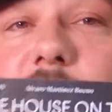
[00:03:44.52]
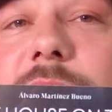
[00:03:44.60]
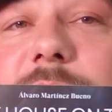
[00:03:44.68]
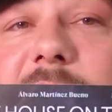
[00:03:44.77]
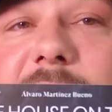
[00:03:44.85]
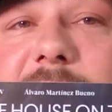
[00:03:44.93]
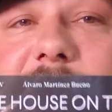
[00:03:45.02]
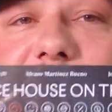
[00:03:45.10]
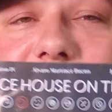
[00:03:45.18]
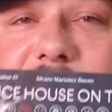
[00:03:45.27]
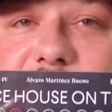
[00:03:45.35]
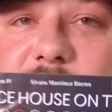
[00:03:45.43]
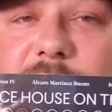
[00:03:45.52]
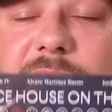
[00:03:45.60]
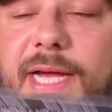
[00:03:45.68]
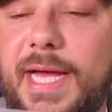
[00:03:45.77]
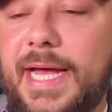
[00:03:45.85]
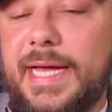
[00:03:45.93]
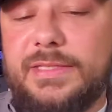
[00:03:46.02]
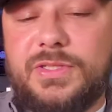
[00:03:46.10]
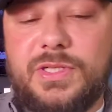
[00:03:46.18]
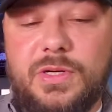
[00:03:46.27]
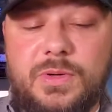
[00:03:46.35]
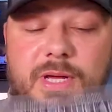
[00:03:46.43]
good right now, and he's pretty hot.
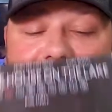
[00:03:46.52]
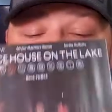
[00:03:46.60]
So